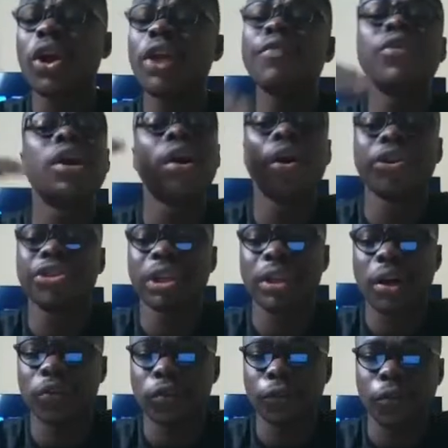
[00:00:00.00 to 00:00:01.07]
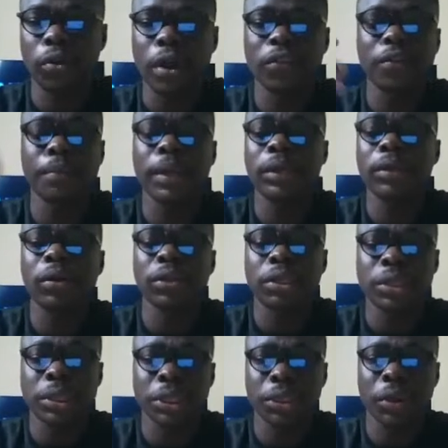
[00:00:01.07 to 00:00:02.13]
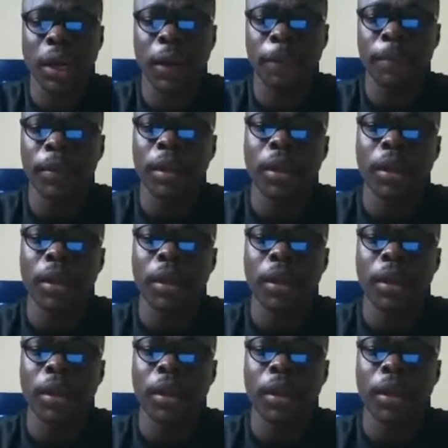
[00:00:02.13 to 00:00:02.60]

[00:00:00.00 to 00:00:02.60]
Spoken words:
even 100,000 followers, depending on the niche, right?